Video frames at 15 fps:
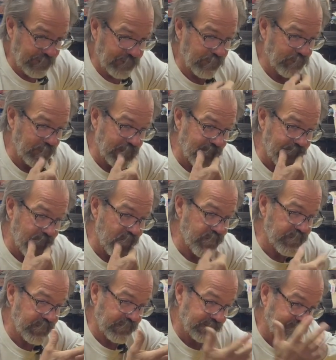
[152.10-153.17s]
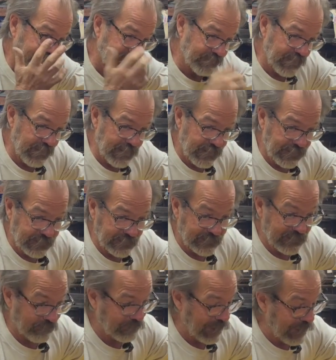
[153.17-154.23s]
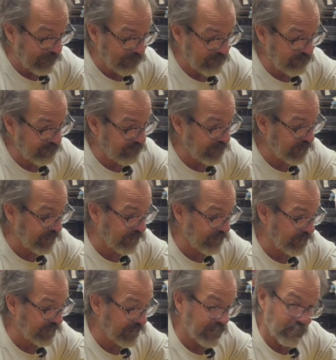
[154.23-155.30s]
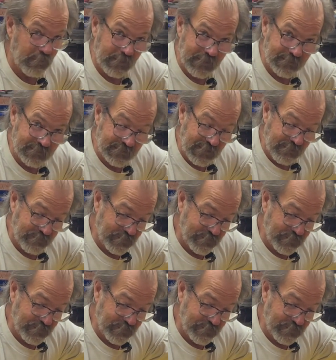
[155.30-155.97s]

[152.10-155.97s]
you're doing a conversion, because sometimes you just need to work on stuff.